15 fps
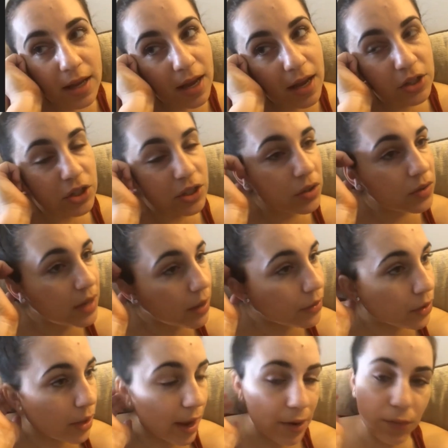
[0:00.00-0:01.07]
Just so down the
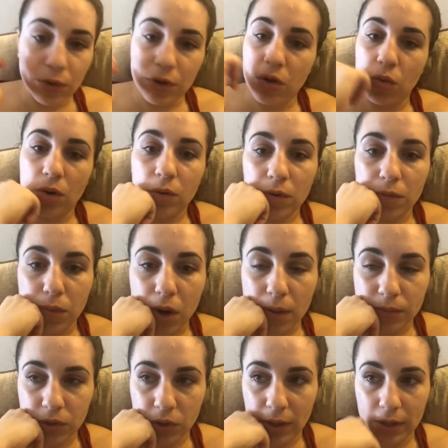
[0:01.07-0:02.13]
line, when you work with moms,
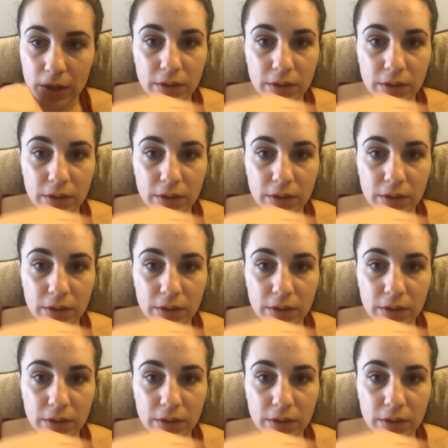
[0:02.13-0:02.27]
and you're like,